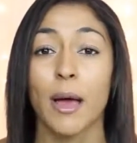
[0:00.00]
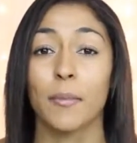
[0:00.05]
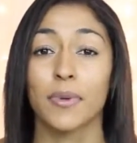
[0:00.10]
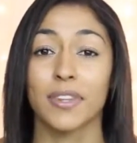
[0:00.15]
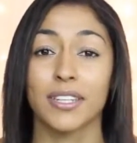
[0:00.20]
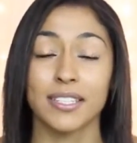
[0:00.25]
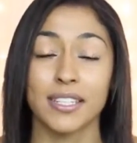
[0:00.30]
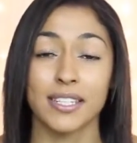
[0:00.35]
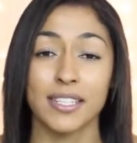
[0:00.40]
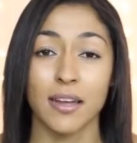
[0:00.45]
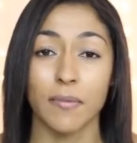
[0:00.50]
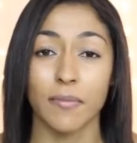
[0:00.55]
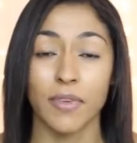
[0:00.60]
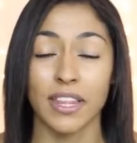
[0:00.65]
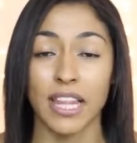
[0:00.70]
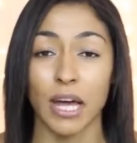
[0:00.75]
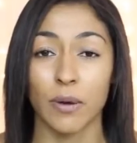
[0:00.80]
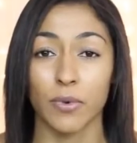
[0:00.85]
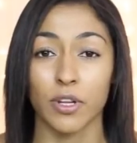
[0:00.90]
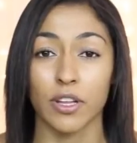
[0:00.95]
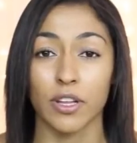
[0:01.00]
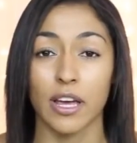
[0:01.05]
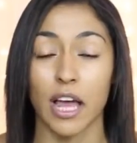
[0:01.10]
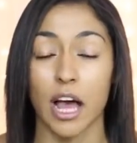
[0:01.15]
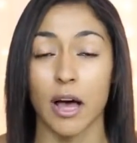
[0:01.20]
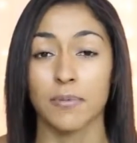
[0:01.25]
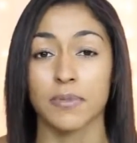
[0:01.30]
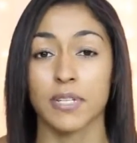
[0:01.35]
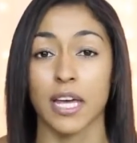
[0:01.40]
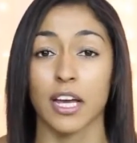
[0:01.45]
But this is something that really
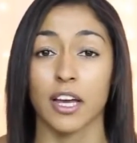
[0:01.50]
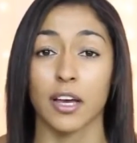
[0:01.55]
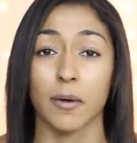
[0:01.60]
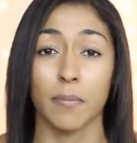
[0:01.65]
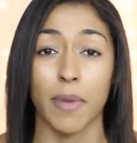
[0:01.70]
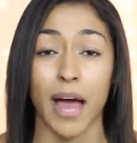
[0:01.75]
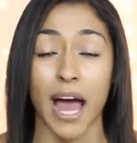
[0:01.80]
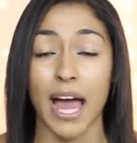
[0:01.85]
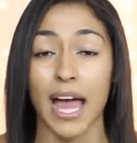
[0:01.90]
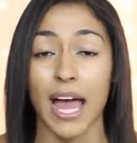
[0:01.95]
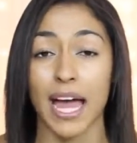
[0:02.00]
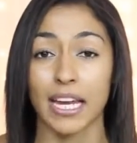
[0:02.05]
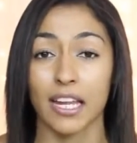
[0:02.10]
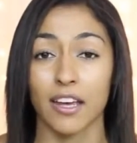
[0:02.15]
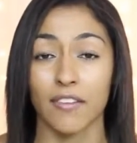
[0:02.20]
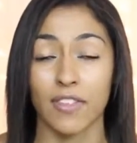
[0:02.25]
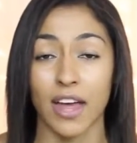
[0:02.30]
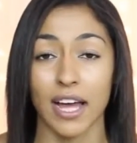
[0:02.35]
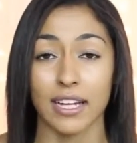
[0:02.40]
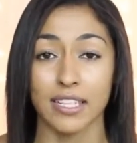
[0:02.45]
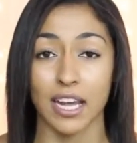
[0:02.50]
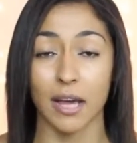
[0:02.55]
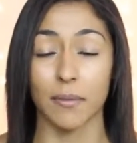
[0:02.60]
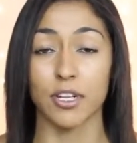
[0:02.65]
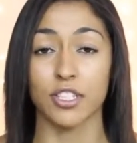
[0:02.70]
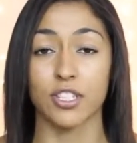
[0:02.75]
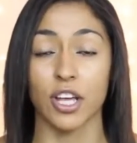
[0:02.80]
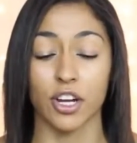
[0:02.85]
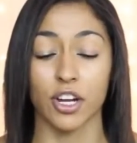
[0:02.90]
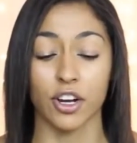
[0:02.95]
helps like combat any of that
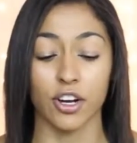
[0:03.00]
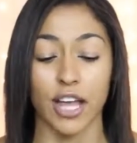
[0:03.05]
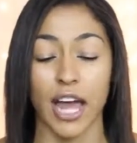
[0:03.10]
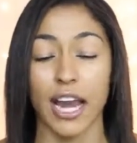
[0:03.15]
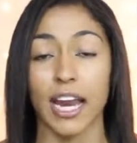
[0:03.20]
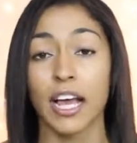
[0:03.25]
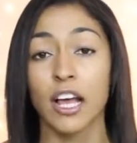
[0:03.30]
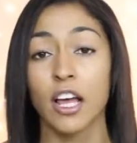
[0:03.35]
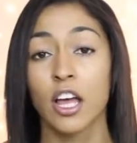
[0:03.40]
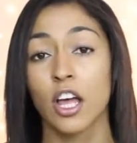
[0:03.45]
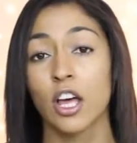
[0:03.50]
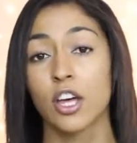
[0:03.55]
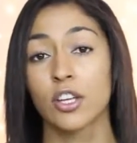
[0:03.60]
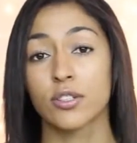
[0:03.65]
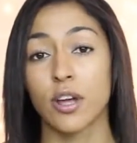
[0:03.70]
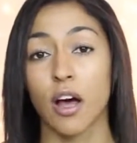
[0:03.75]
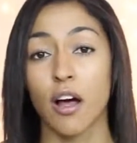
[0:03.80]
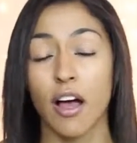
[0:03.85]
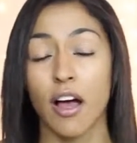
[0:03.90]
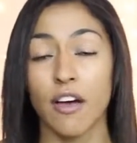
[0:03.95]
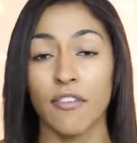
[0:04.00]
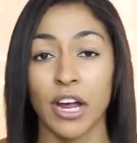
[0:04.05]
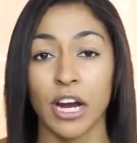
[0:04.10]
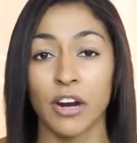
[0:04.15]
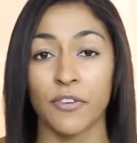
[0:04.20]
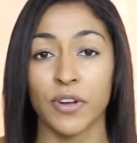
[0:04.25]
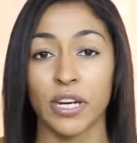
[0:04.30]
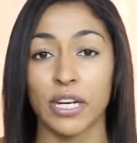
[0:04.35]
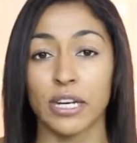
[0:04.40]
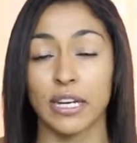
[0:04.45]
damage that you're getting. So I'll have
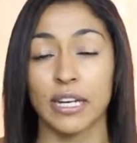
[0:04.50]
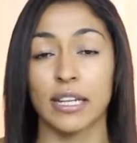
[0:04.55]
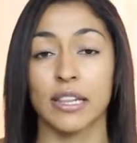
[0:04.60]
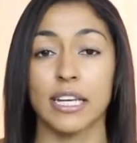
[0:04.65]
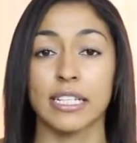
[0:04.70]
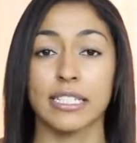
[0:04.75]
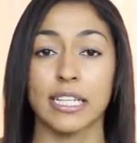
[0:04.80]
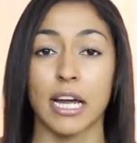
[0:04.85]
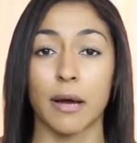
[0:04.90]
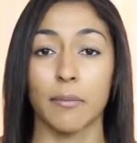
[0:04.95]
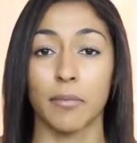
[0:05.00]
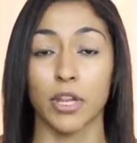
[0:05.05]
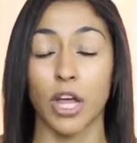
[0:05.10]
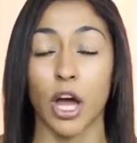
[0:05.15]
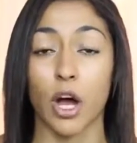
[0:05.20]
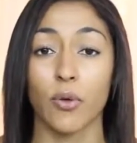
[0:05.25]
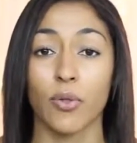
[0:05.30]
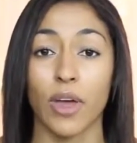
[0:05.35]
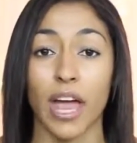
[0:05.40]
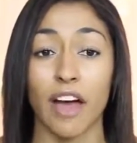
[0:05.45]
Hairfinity linked down below.